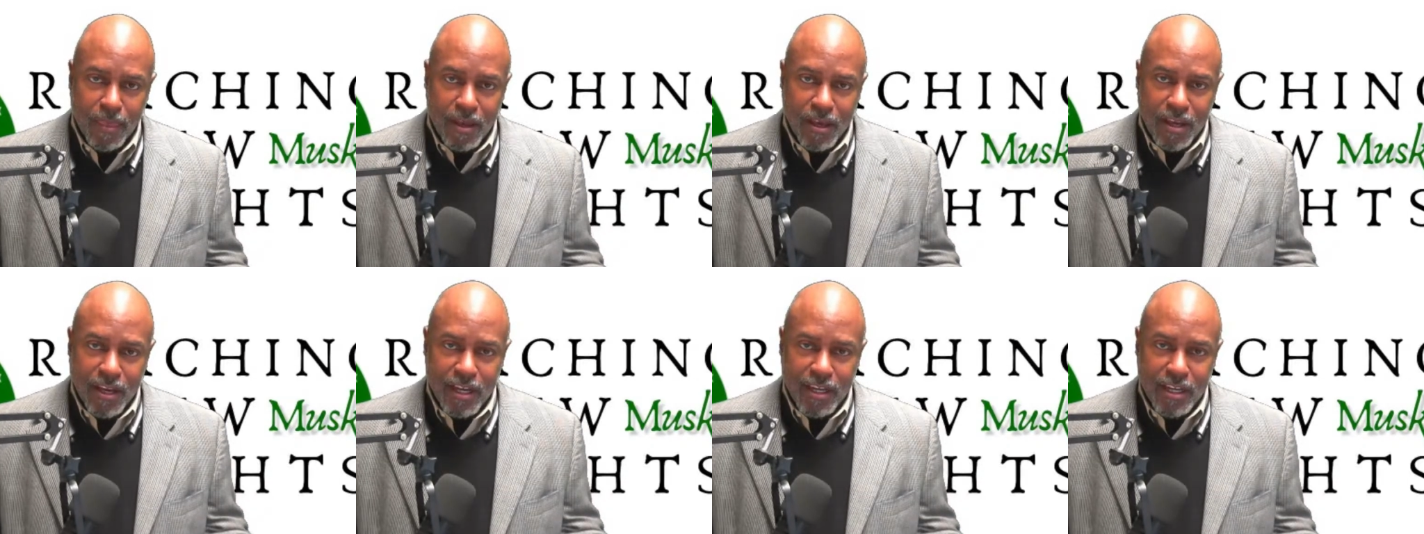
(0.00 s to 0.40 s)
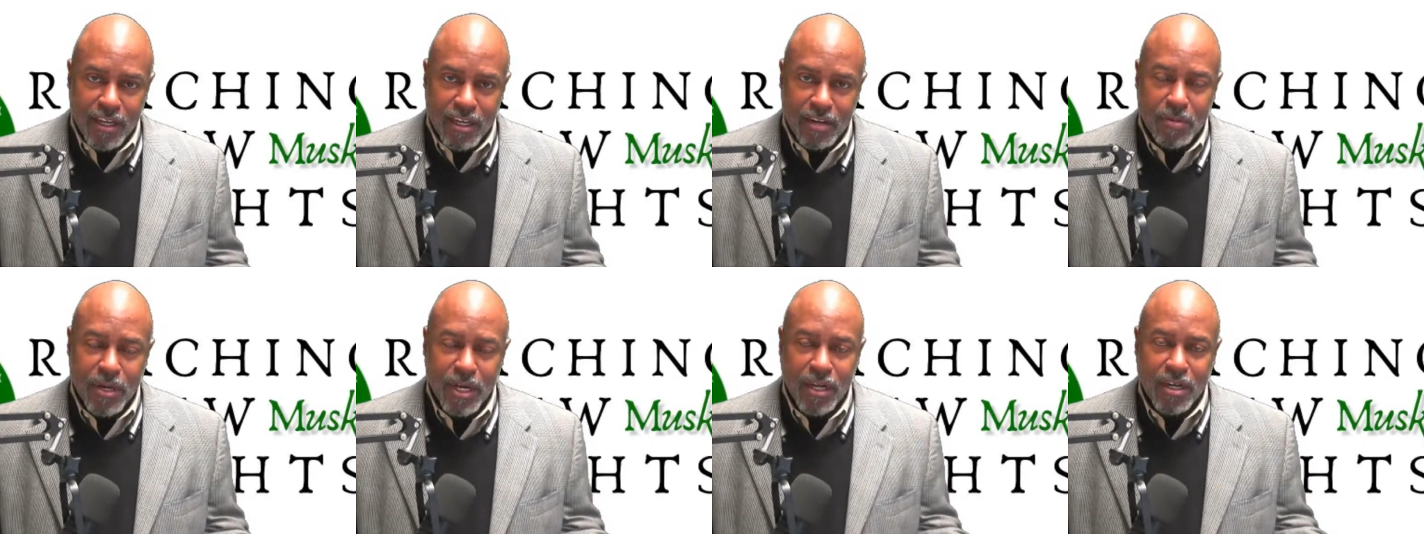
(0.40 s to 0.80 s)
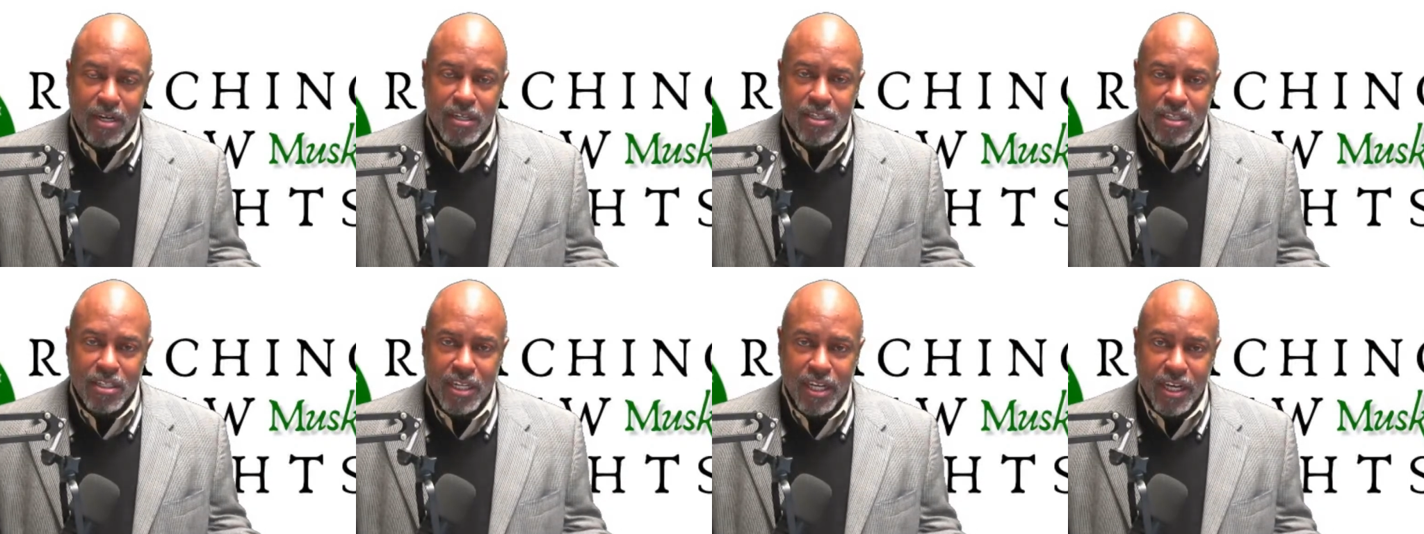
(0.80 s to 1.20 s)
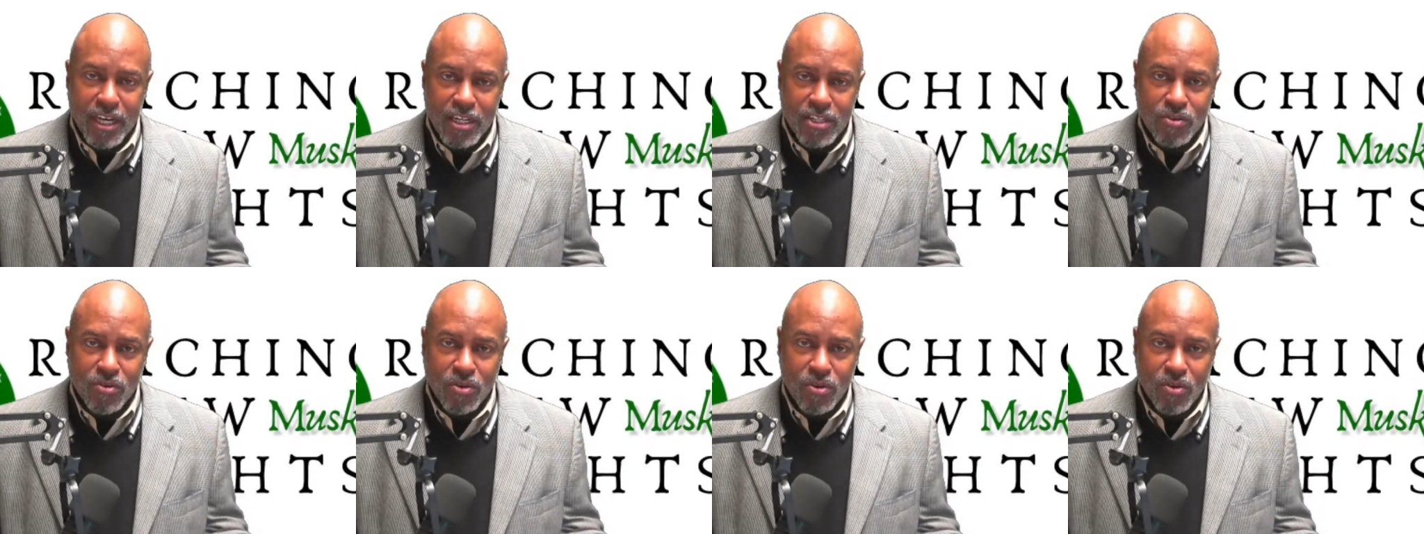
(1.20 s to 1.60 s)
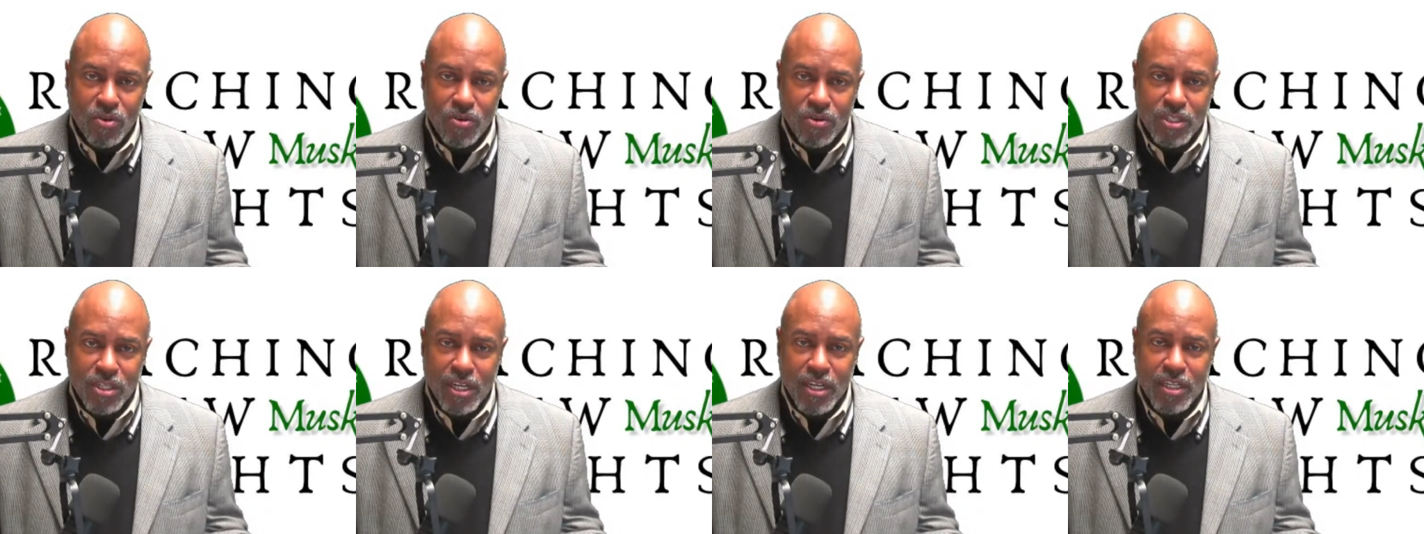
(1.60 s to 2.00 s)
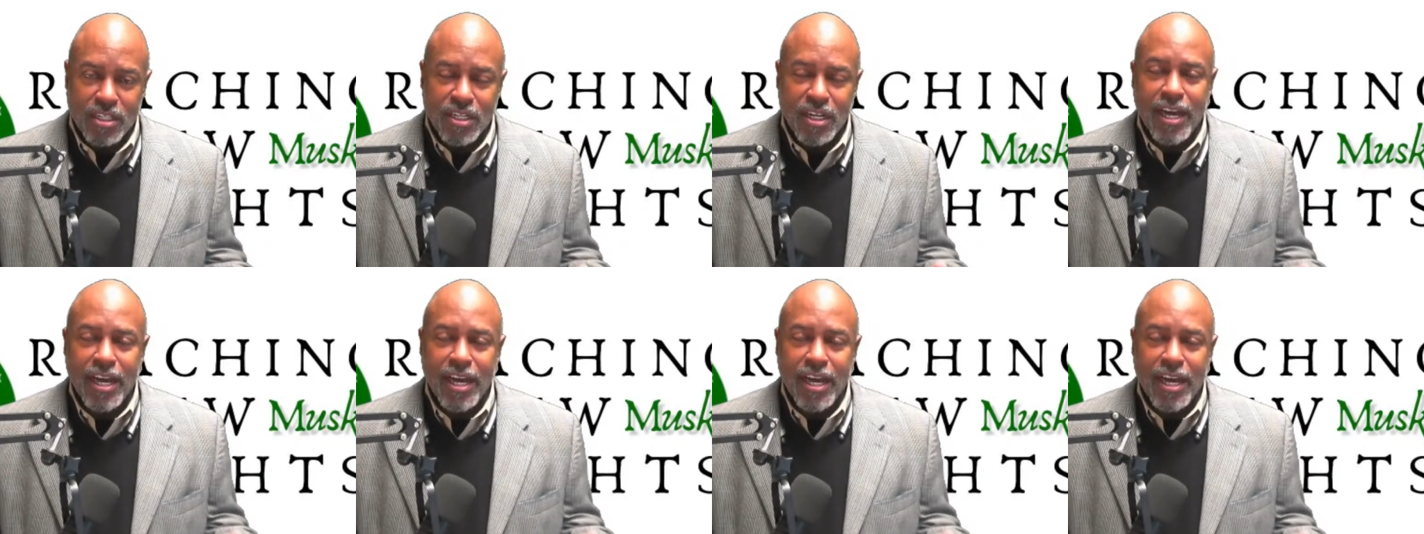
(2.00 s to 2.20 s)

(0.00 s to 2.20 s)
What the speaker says: and get it back on the tax rolls as an